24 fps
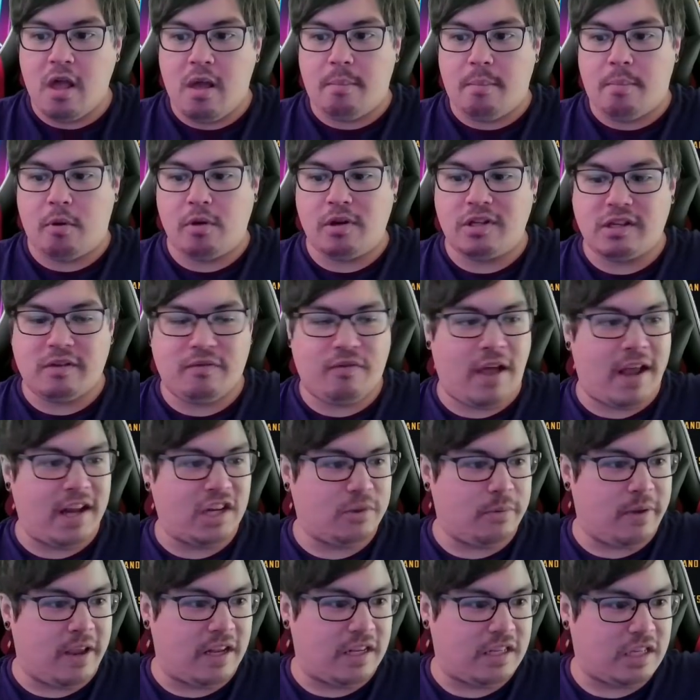Bonus and flash
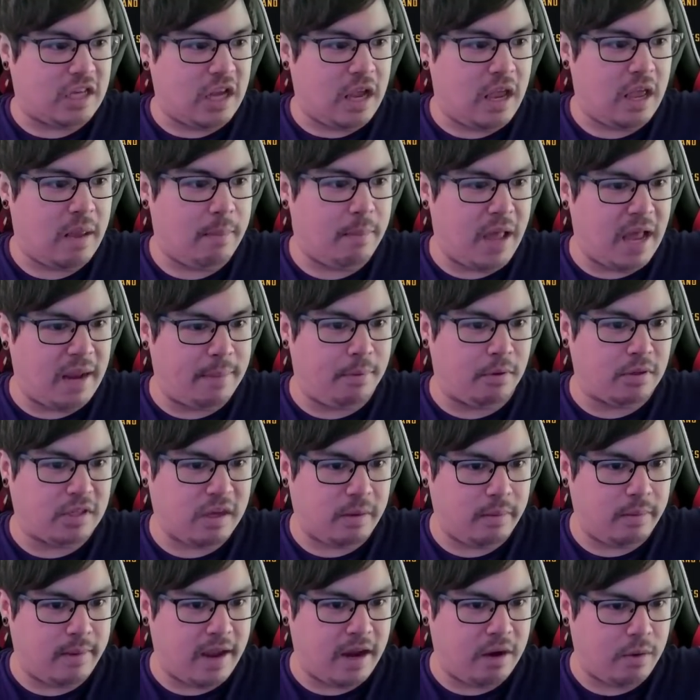events. Black Bolt's
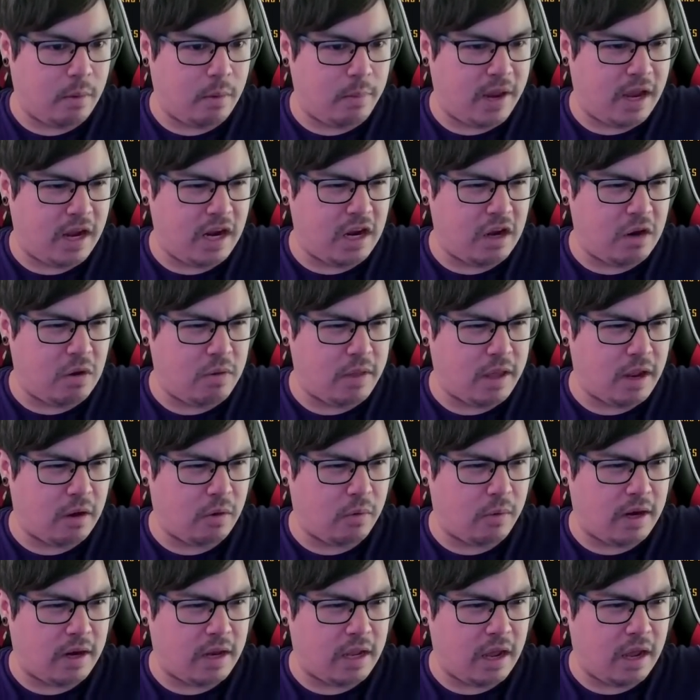coming back around. We kind of knew that
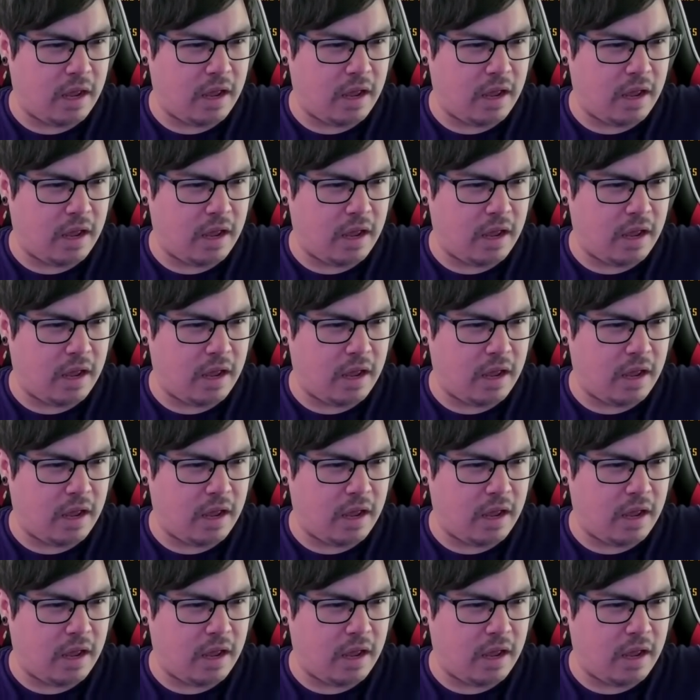already.